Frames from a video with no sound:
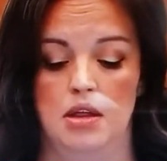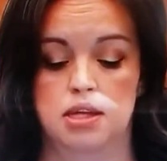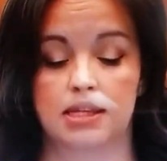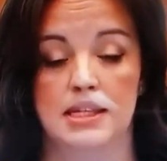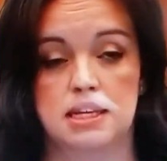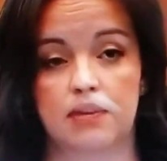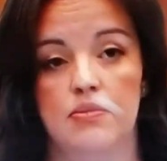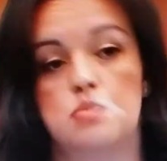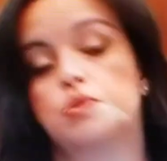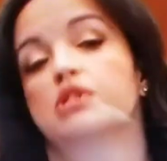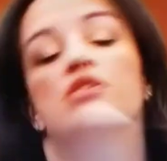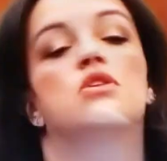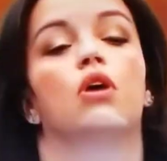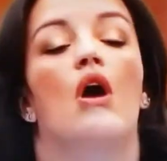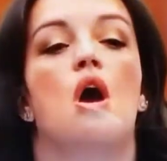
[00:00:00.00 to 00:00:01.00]
This leaves
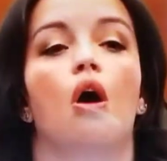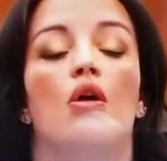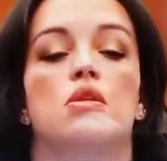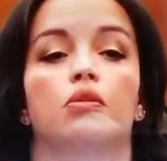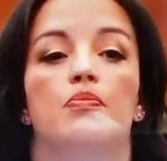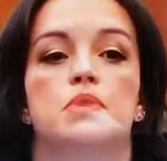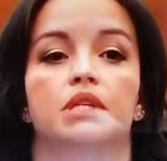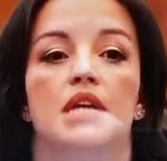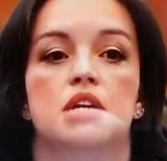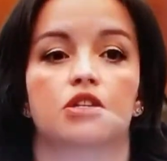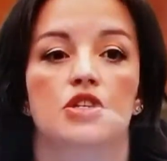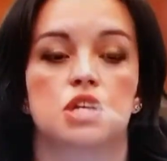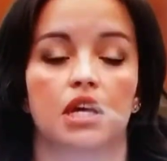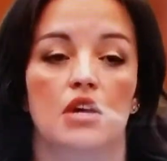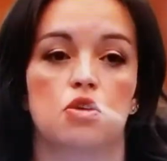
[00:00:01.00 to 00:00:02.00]
Mr. Hall
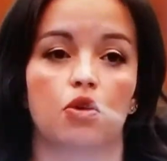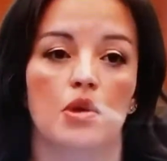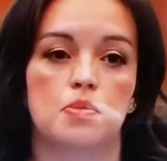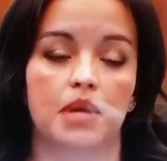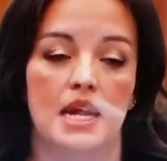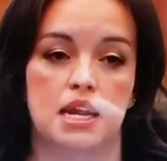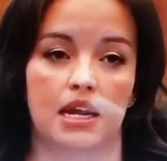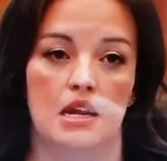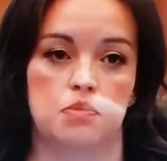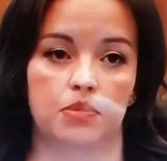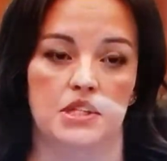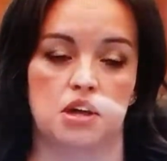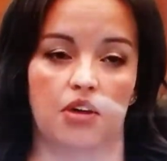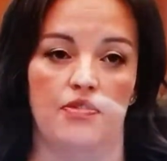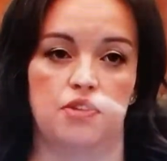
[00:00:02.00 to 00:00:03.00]
potentially incriminating
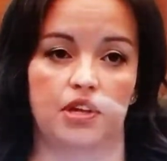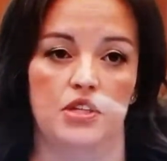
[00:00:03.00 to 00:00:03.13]
himself